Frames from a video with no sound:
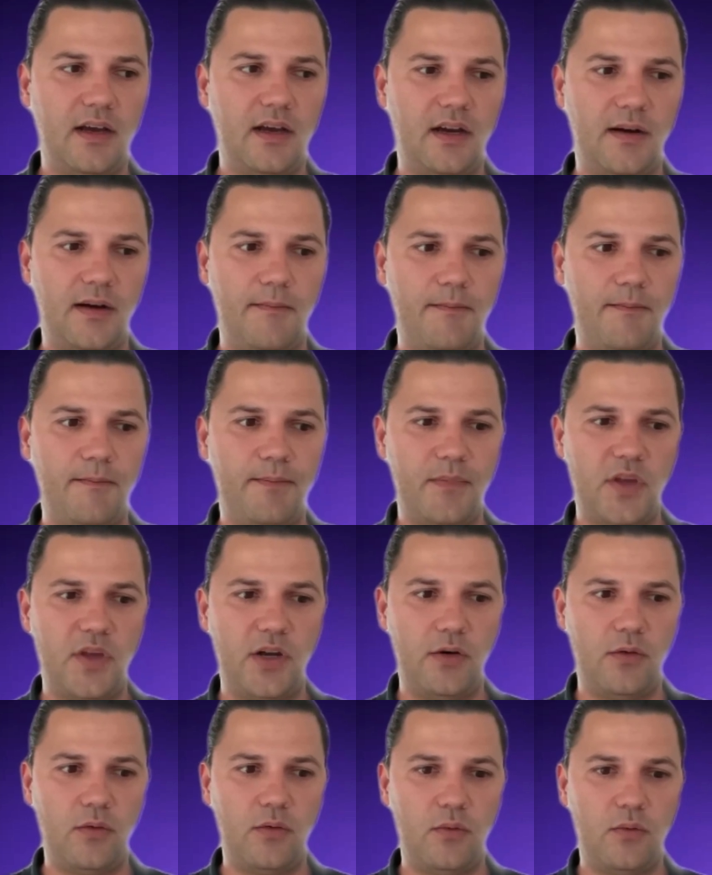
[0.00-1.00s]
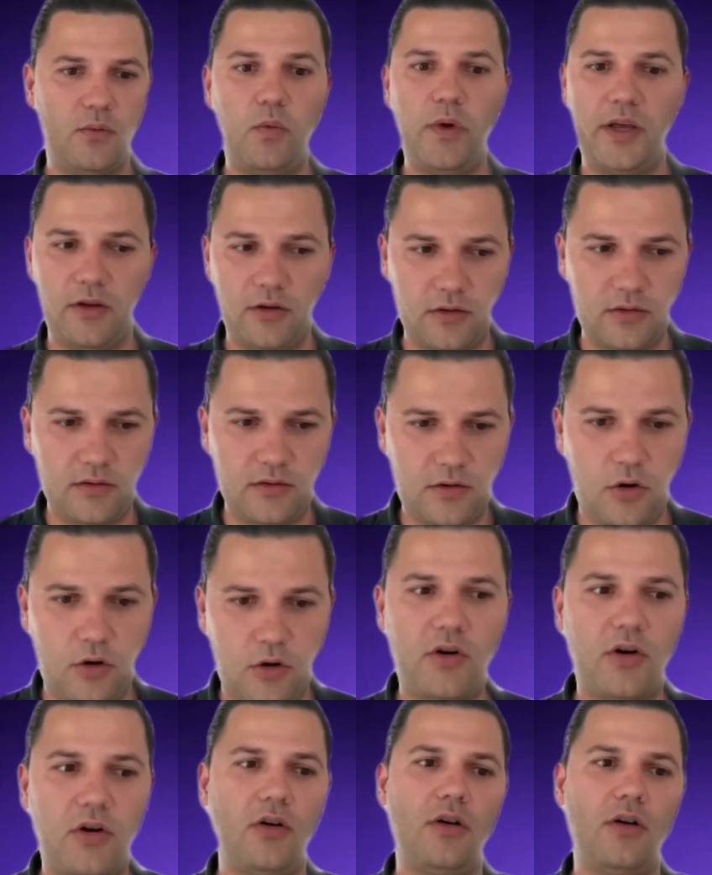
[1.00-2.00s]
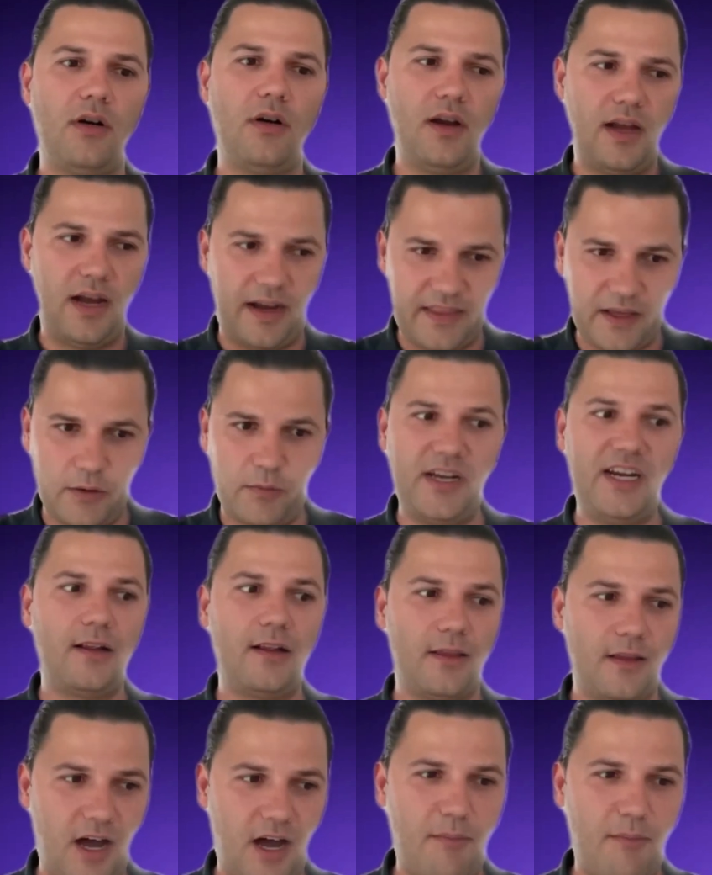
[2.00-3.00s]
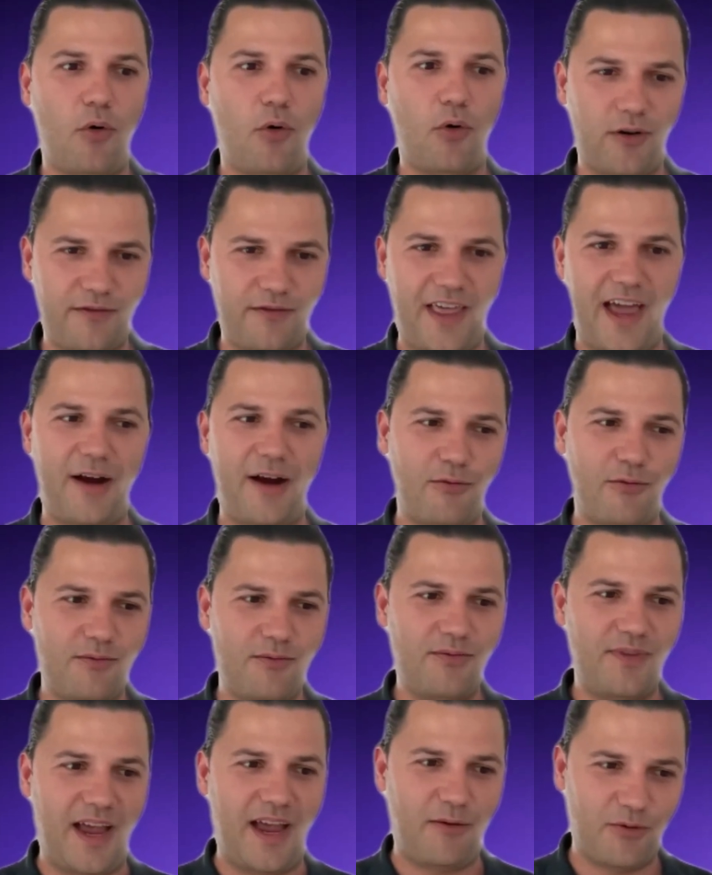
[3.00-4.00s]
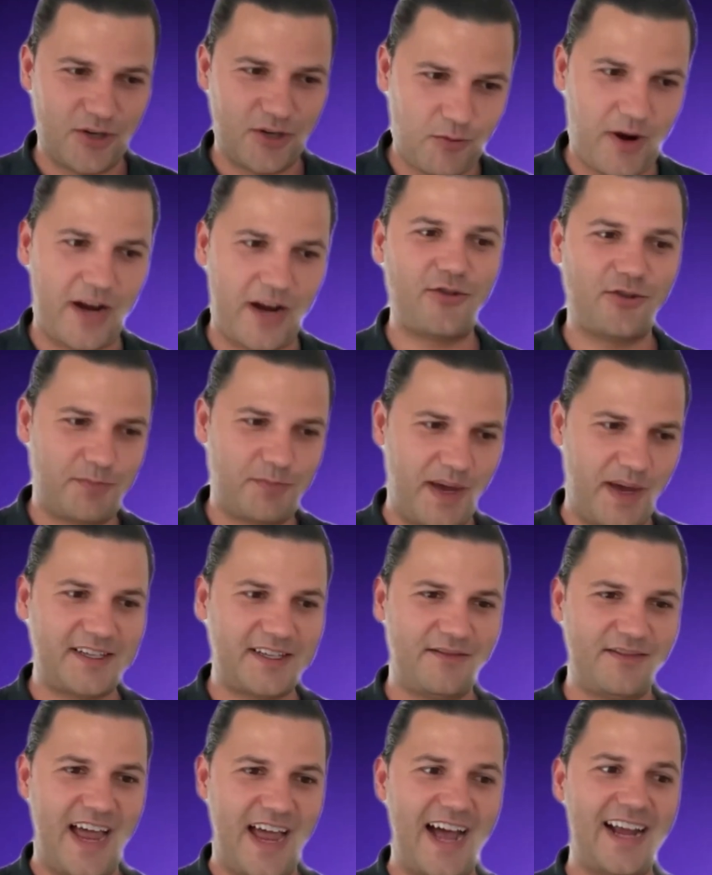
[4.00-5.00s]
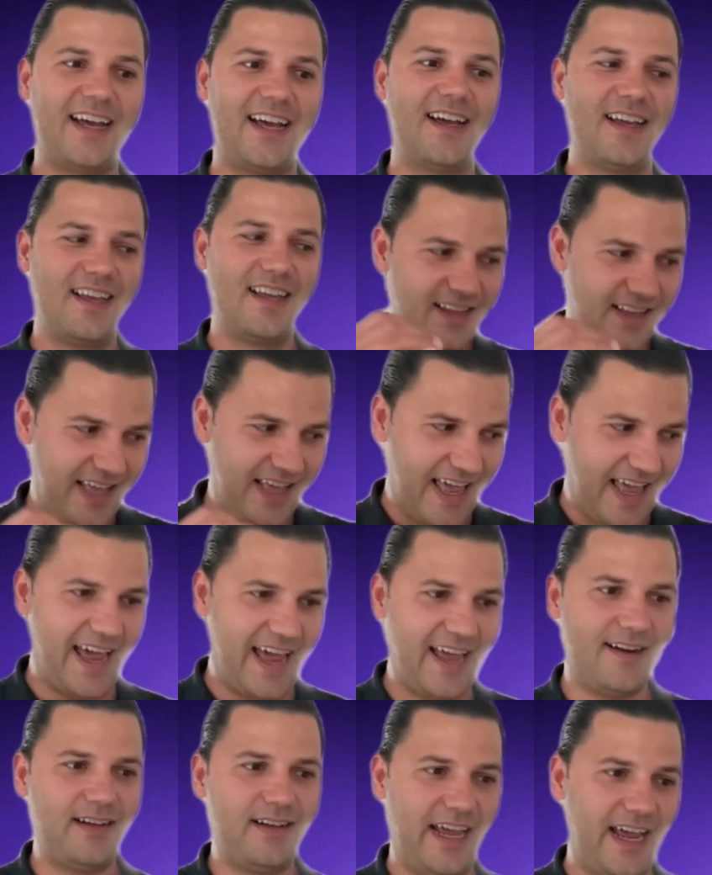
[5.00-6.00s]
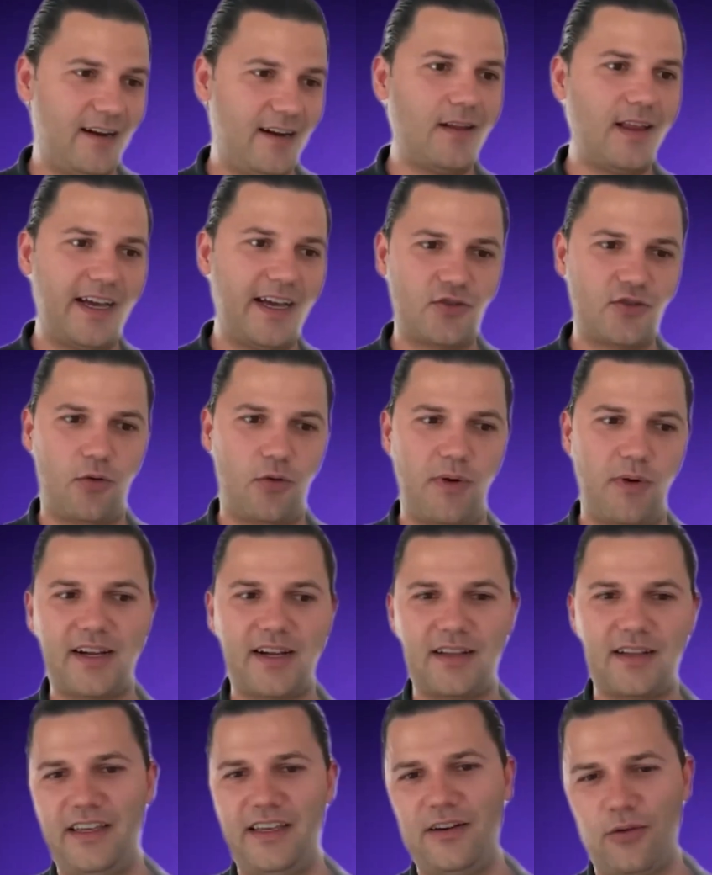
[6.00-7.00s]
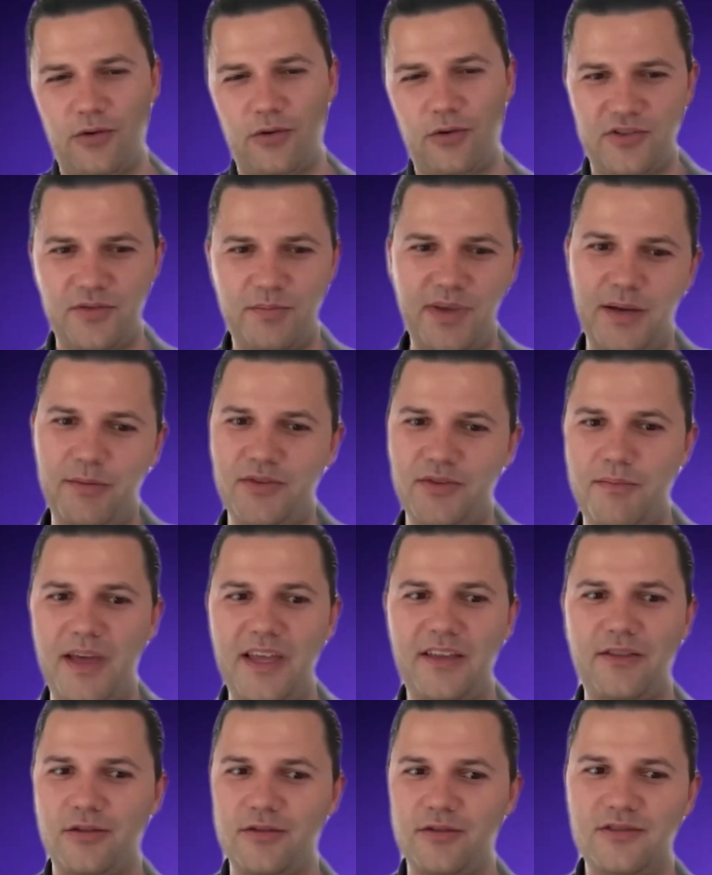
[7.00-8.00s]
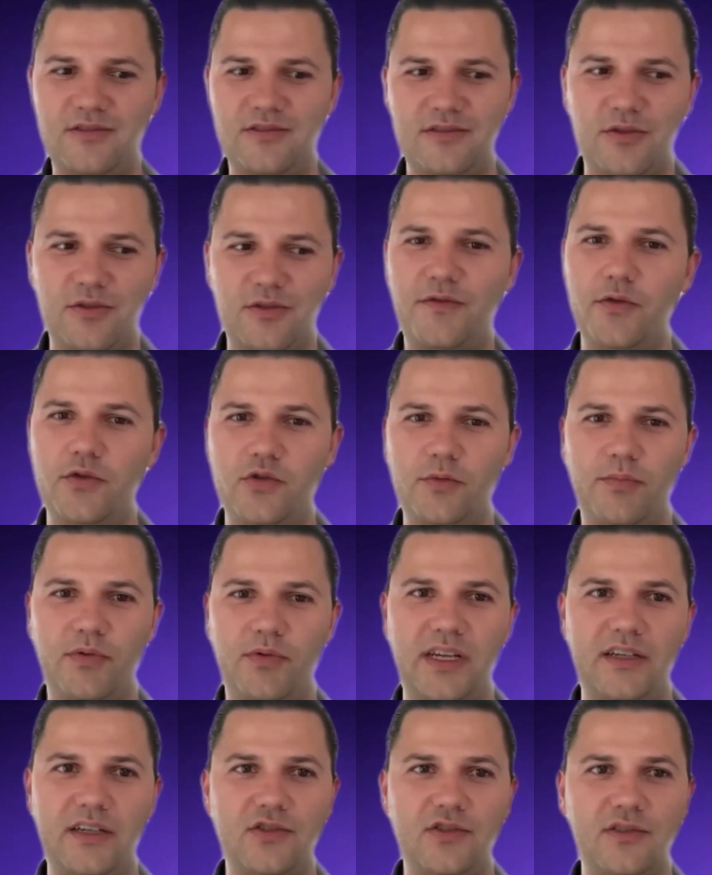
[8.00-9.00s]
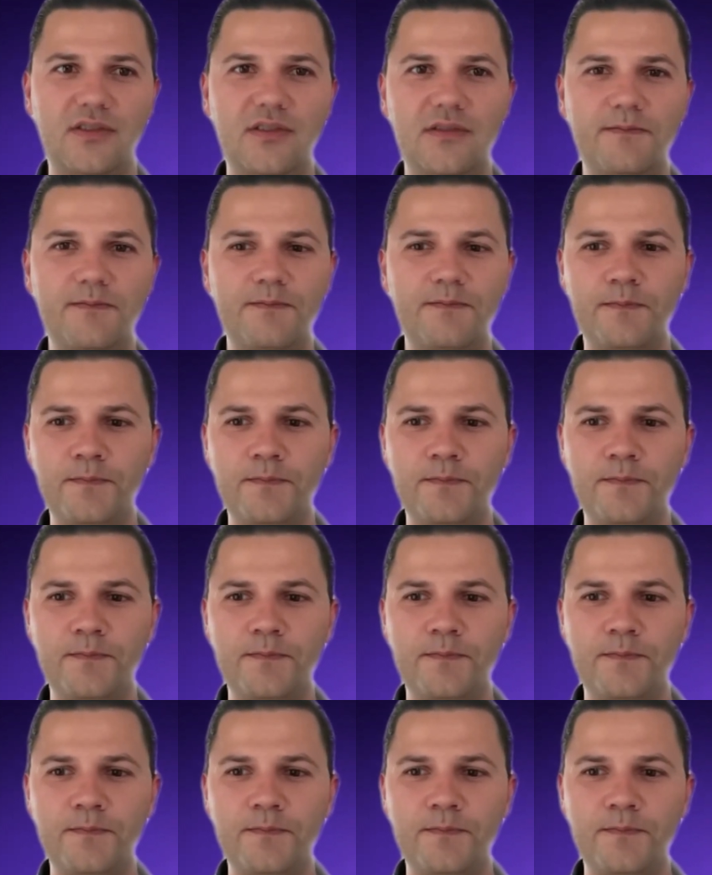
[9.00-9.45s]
um, you know will occur i think we need a lot more of that that re- retrospective data and analyze correctly in order to be able to make those those future predictions